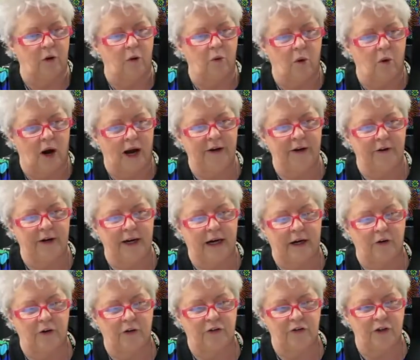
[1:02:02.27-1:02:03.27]
wider
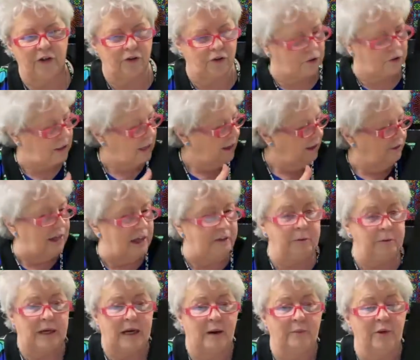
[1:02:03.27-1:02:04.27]
decorative stitches. They've
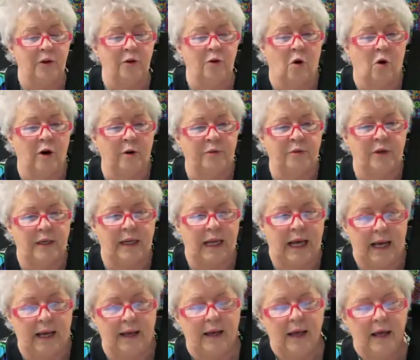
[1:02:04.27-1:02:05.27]
become the norm
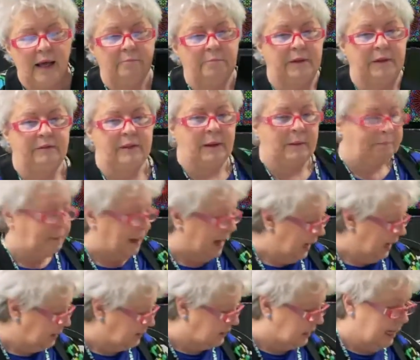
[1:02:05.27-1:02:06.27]
today, but the
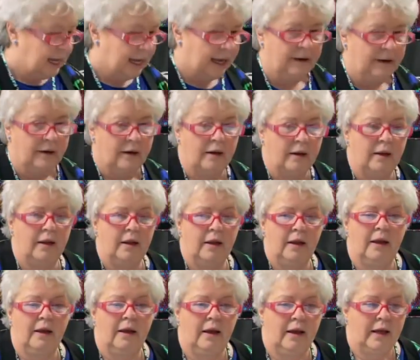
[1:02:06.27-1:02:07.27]
back then
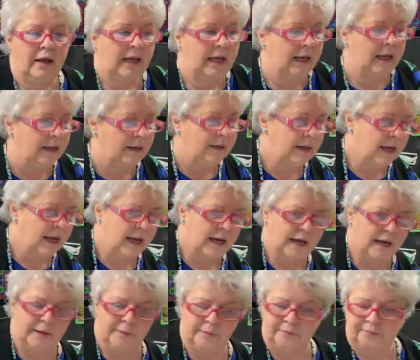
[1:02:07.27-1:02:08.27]
in
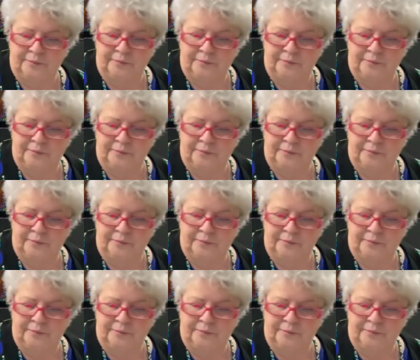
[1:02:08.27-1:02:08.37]
um,